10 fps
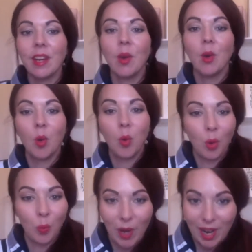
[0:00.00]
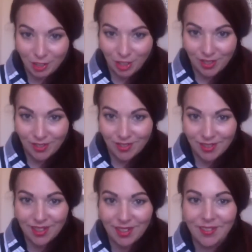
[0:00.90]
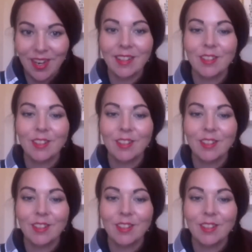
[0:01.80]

or rashes, right?